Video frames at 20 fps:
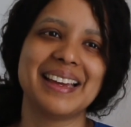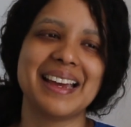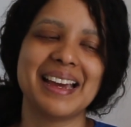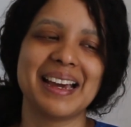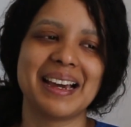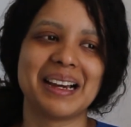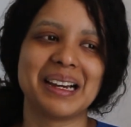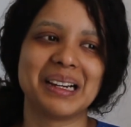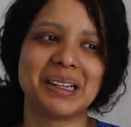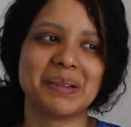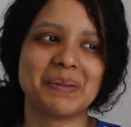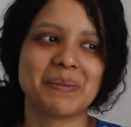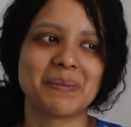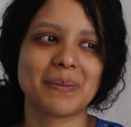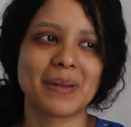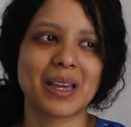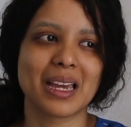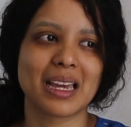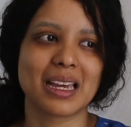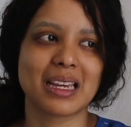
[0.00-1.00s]

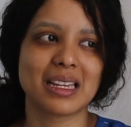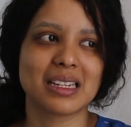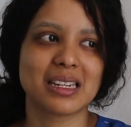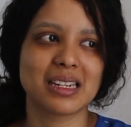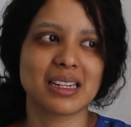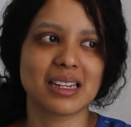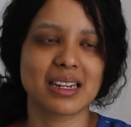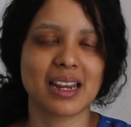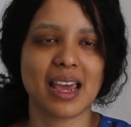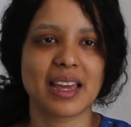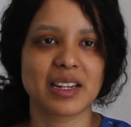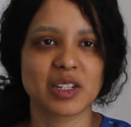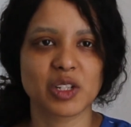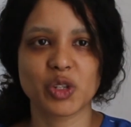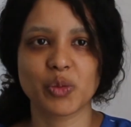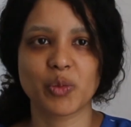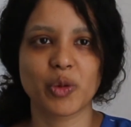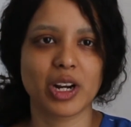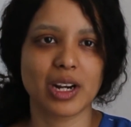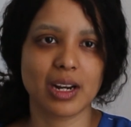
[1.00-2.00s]
And it hadn't
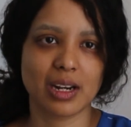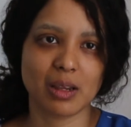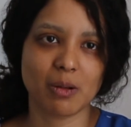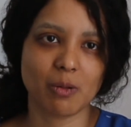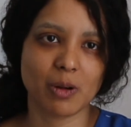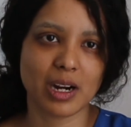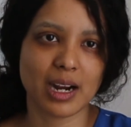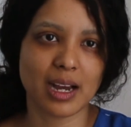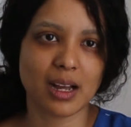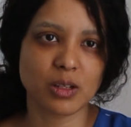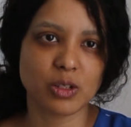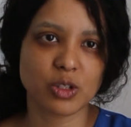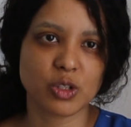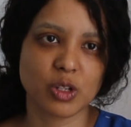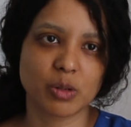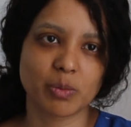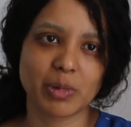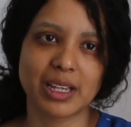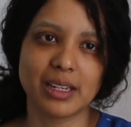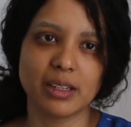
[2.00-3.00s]
spread anywhere else,
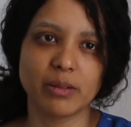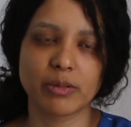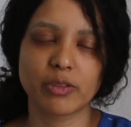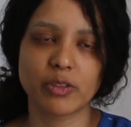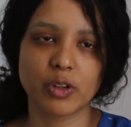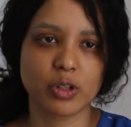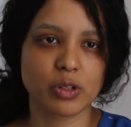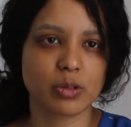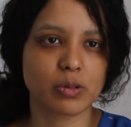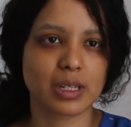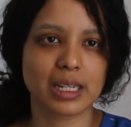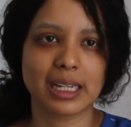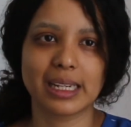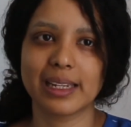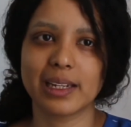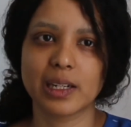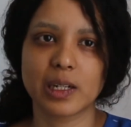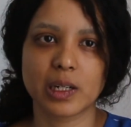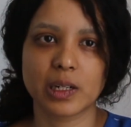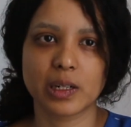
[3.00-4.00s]
so my lymph nodes were
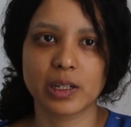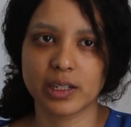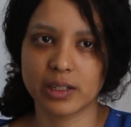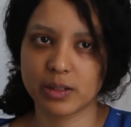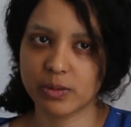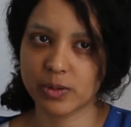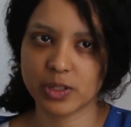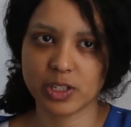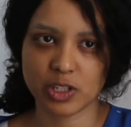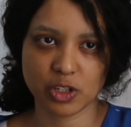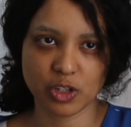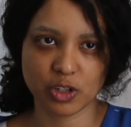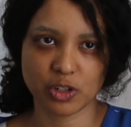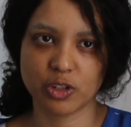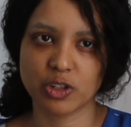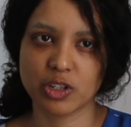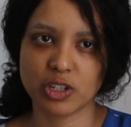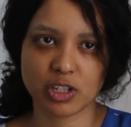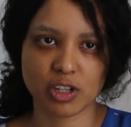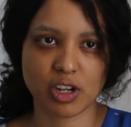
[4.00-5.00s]
clear. It was
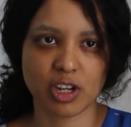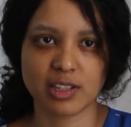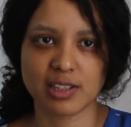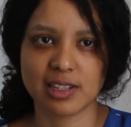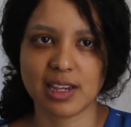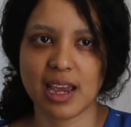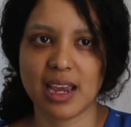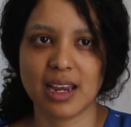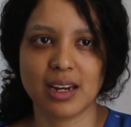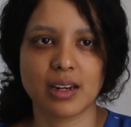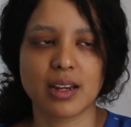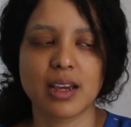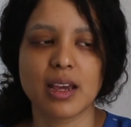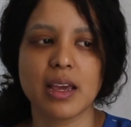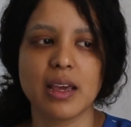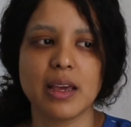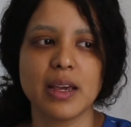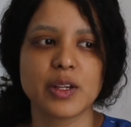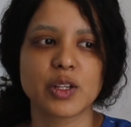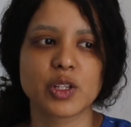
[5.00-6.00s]
just contained.
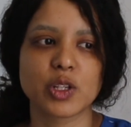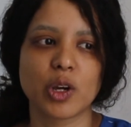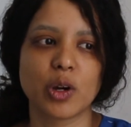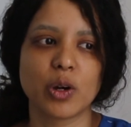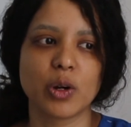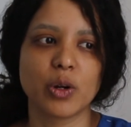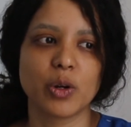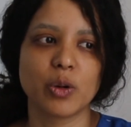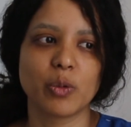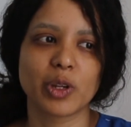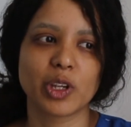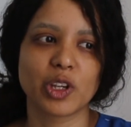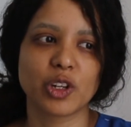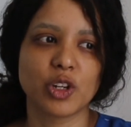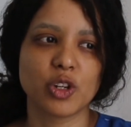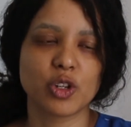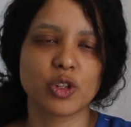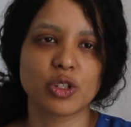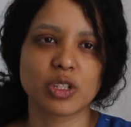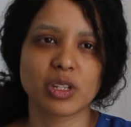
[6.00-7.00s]
So we're
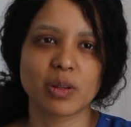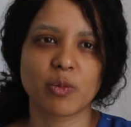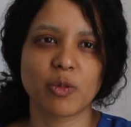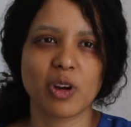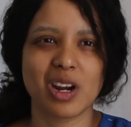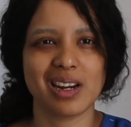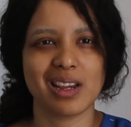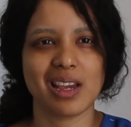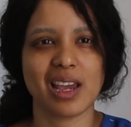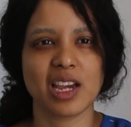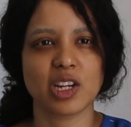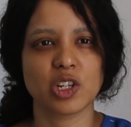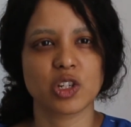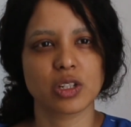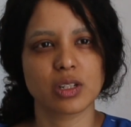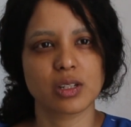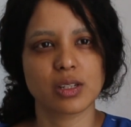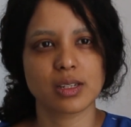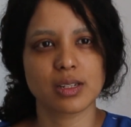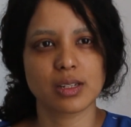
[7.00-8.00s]
gonna do some
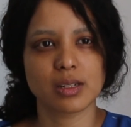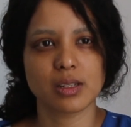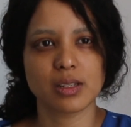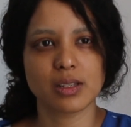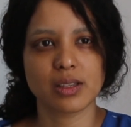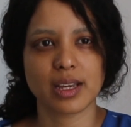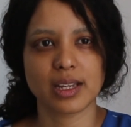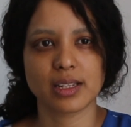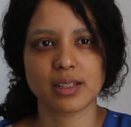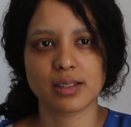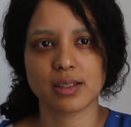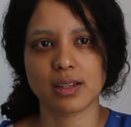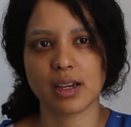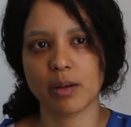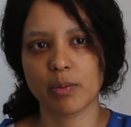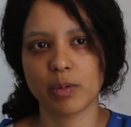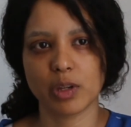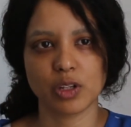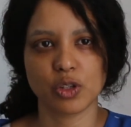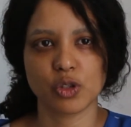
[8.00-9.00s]
radiation still. That's
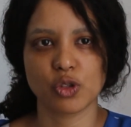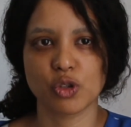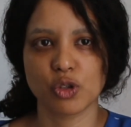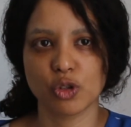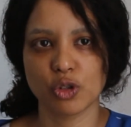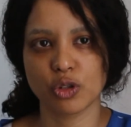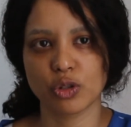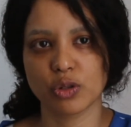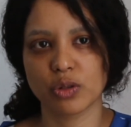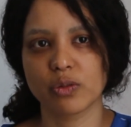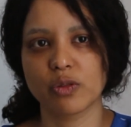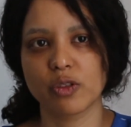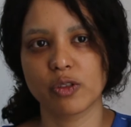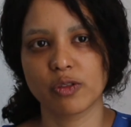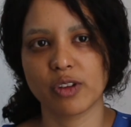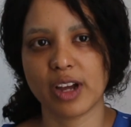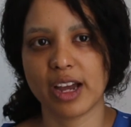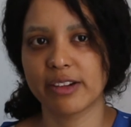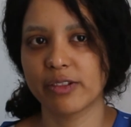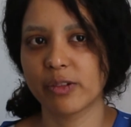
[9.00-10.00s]
coming soon for
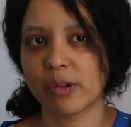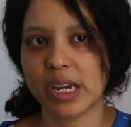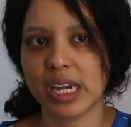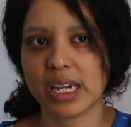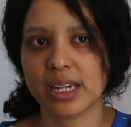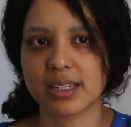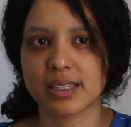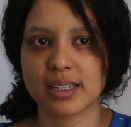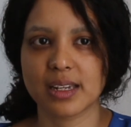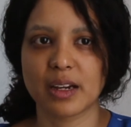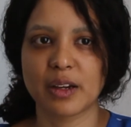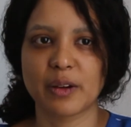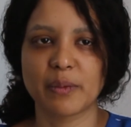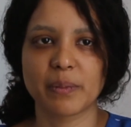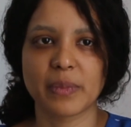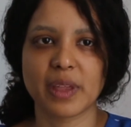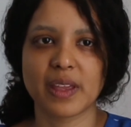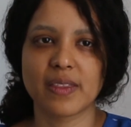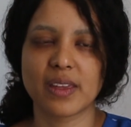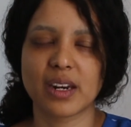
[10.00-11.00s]
5 weeks,
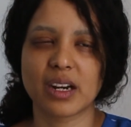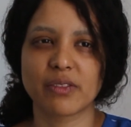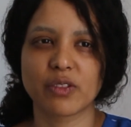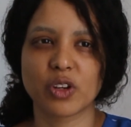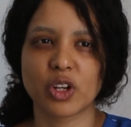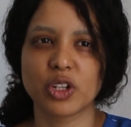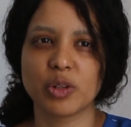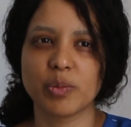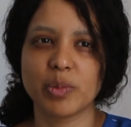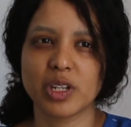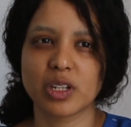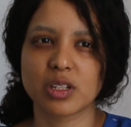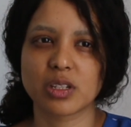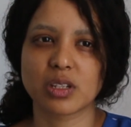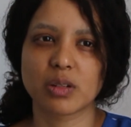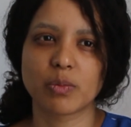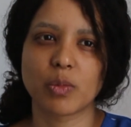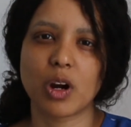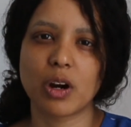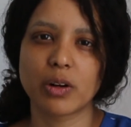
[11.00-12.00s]
and then I've got to be on
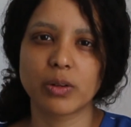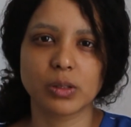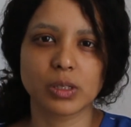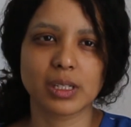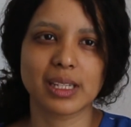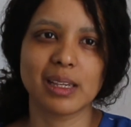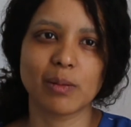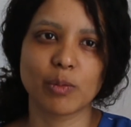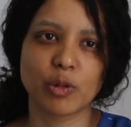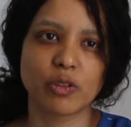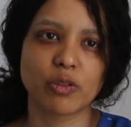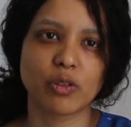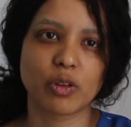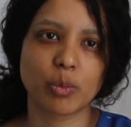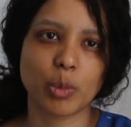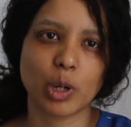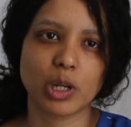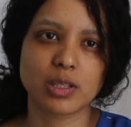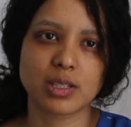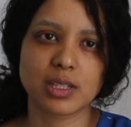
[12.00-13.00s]
some oral chemo for
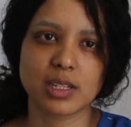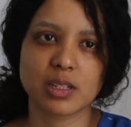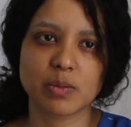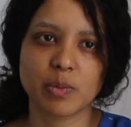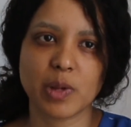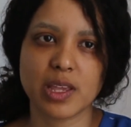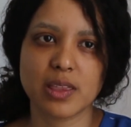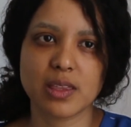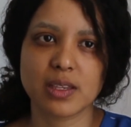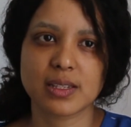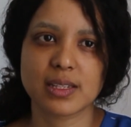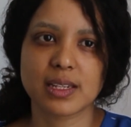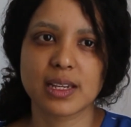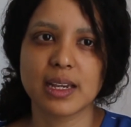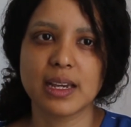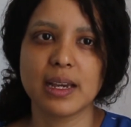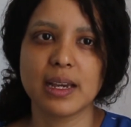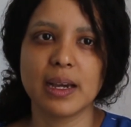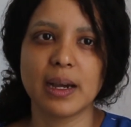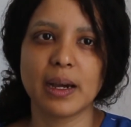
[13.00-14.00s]
about 6 months.
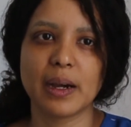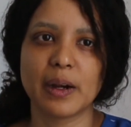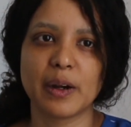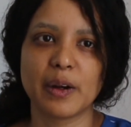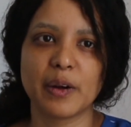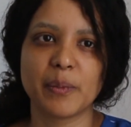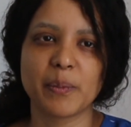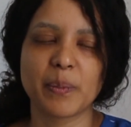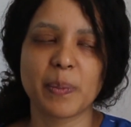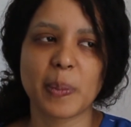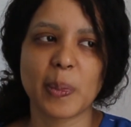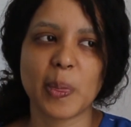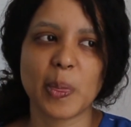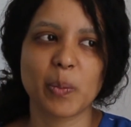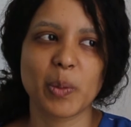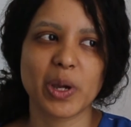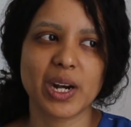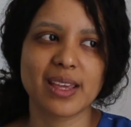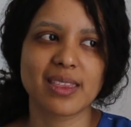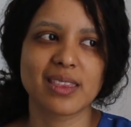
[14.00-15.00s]

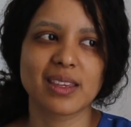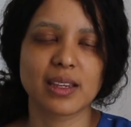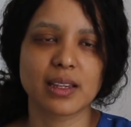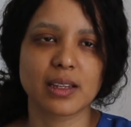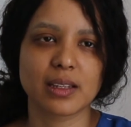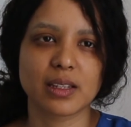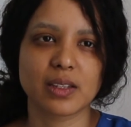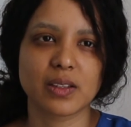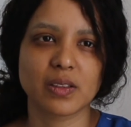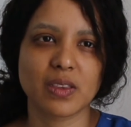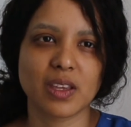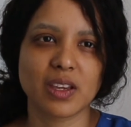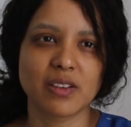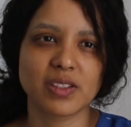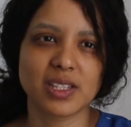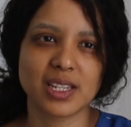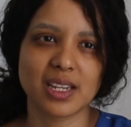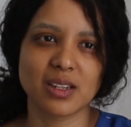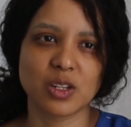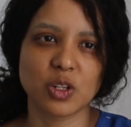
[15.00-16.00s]
But I think they've
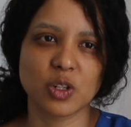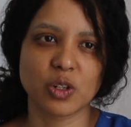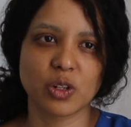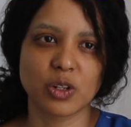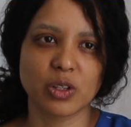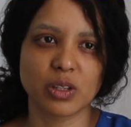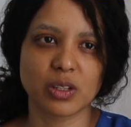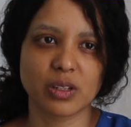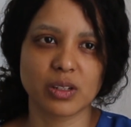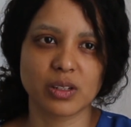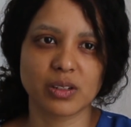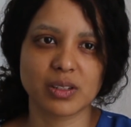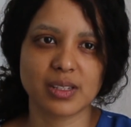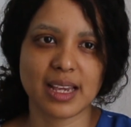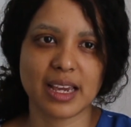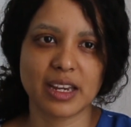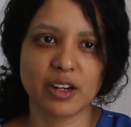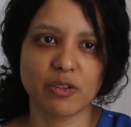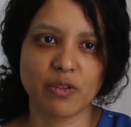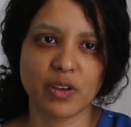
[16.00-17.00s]
said the
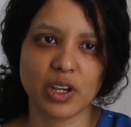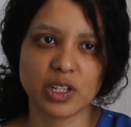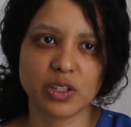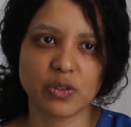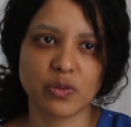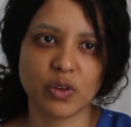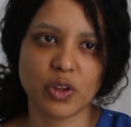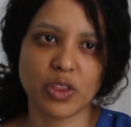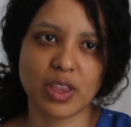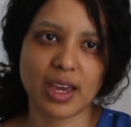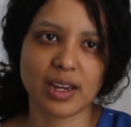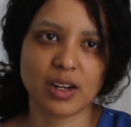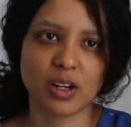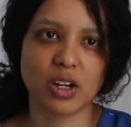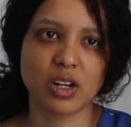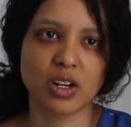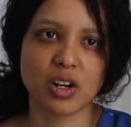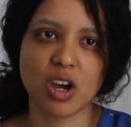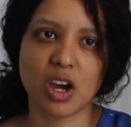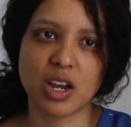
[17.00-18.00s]
side effects for that
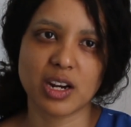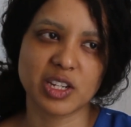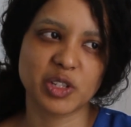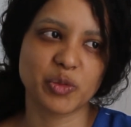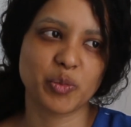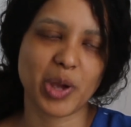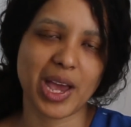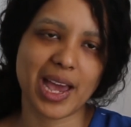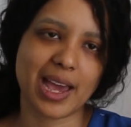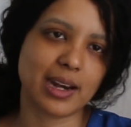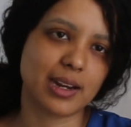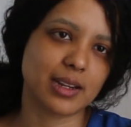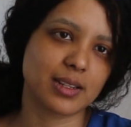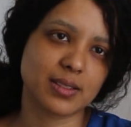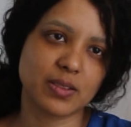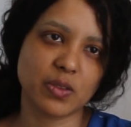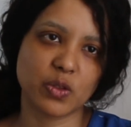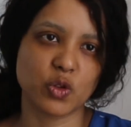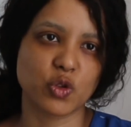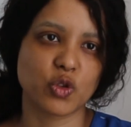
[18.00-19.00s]
are not as bad
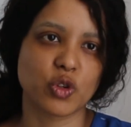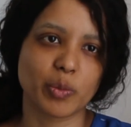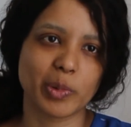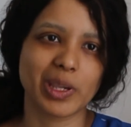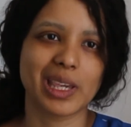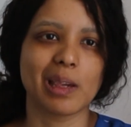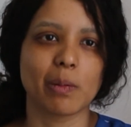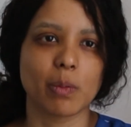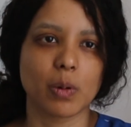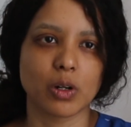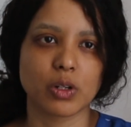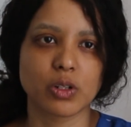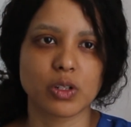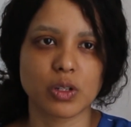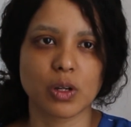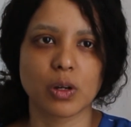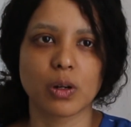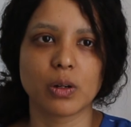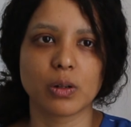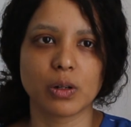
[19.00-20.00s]
as the drip chemo,
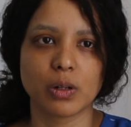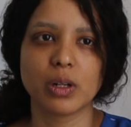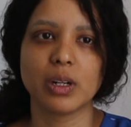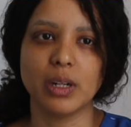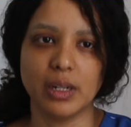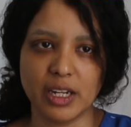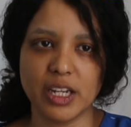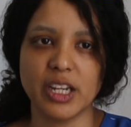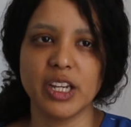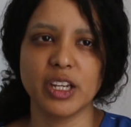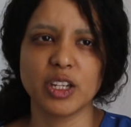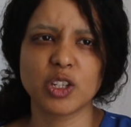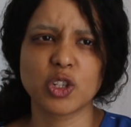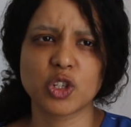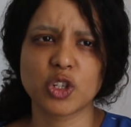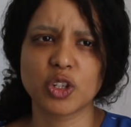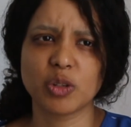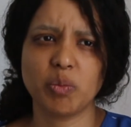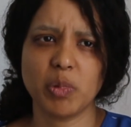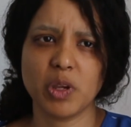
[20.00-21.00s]
so it
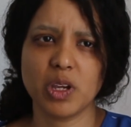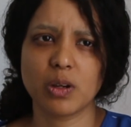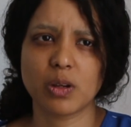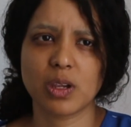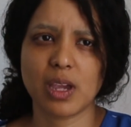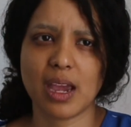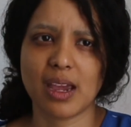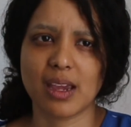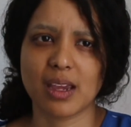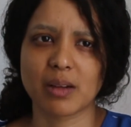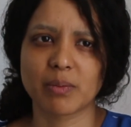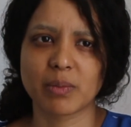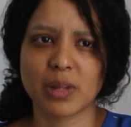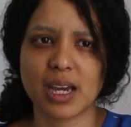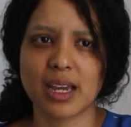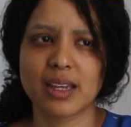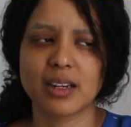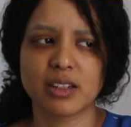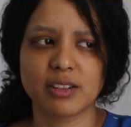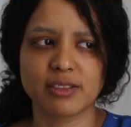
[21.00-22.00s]
should be okay. I'm
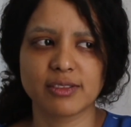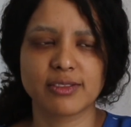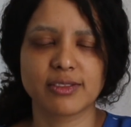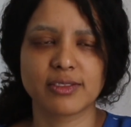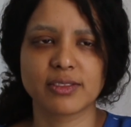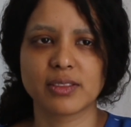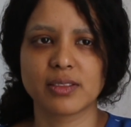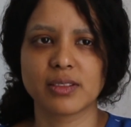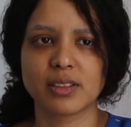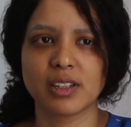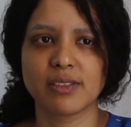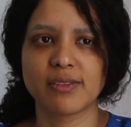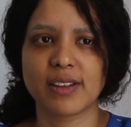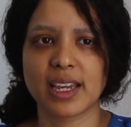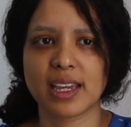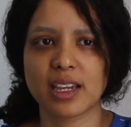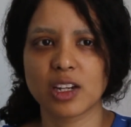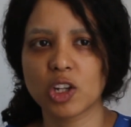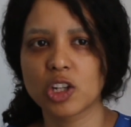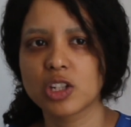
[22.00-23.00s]
kind of if
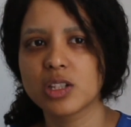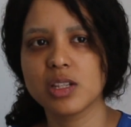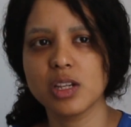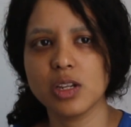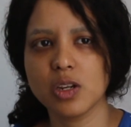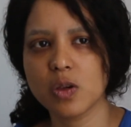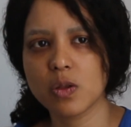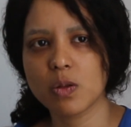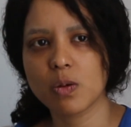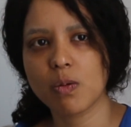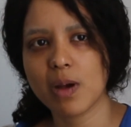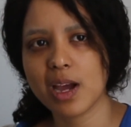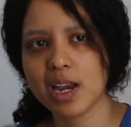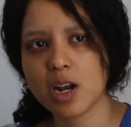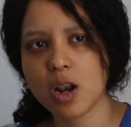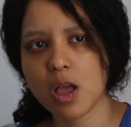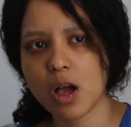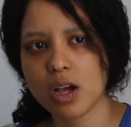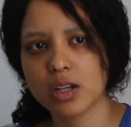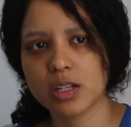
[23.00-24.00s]
I can continue the
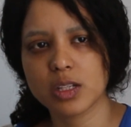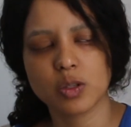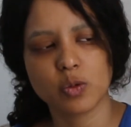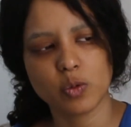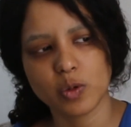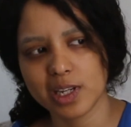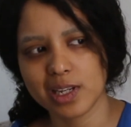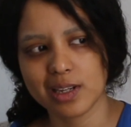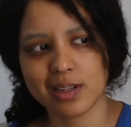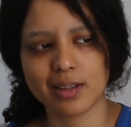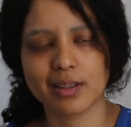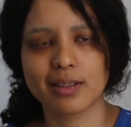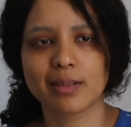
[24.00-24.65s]
weight loss, we